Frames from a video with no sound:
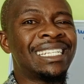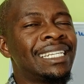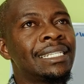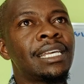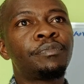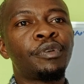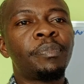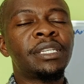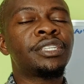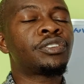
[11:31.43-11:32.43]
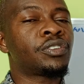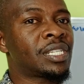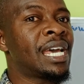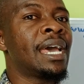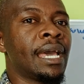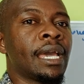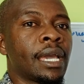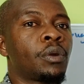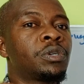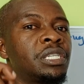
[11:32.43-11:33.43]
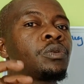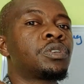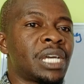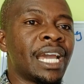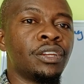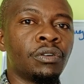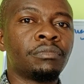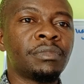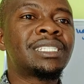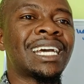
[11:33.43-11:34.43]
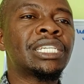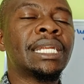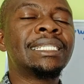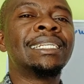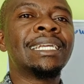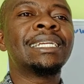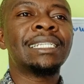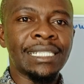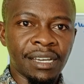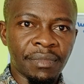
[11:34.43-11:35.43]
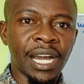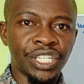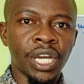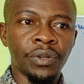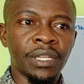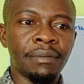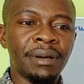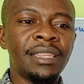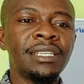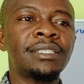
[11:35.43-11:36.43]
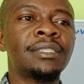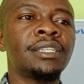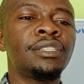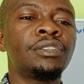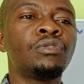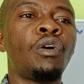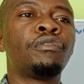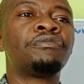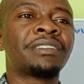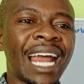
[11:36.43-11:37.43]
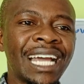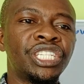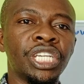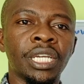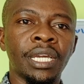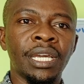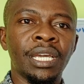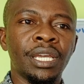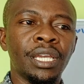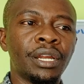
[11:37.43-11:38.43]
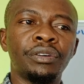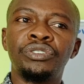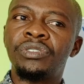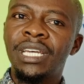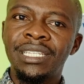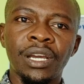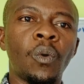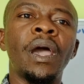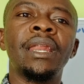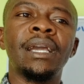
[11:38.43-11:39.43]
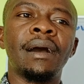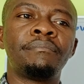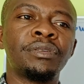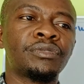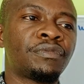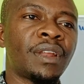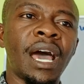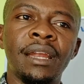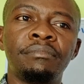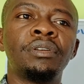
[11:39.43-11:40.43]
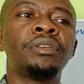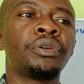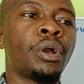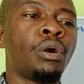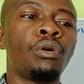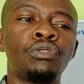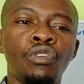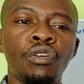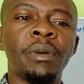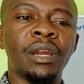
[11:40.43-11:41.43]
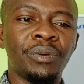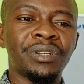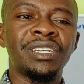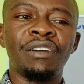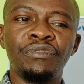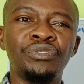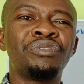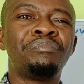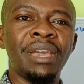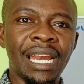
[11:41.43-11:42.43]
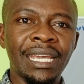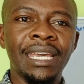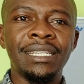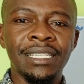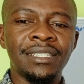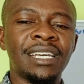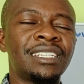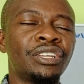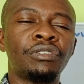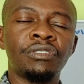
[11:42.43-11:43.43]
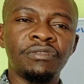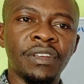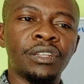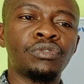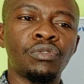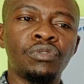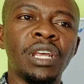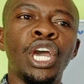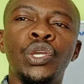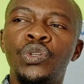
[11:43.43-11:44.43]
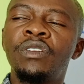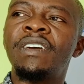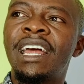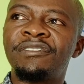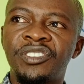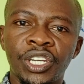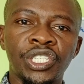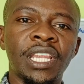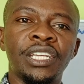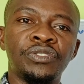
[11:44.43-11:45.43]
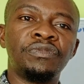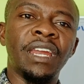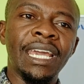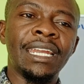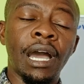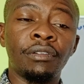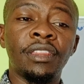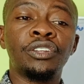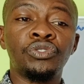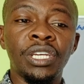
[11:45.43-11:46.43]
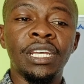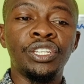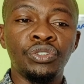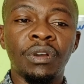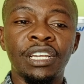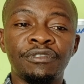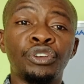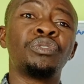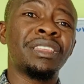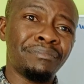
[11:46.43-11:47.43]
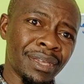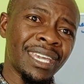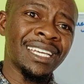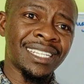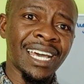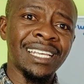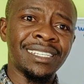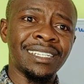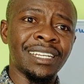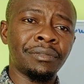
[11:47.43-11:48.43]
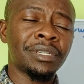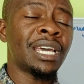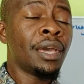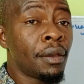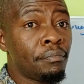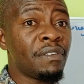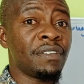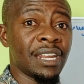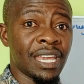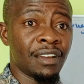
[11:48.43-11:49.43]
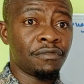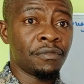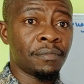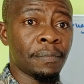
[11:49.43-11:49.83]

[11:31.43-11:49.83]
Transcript: At least that property is not quote unquote idle. It's actually generating some cash out there. But this issue of rushing, it's just acquiring a piece of land, building your own home and what have you, you're barely getting started. You're not even so good. You don't even have structure that you've laid out there to generate you cash flow. You're the biggest asset and what. Be very careful.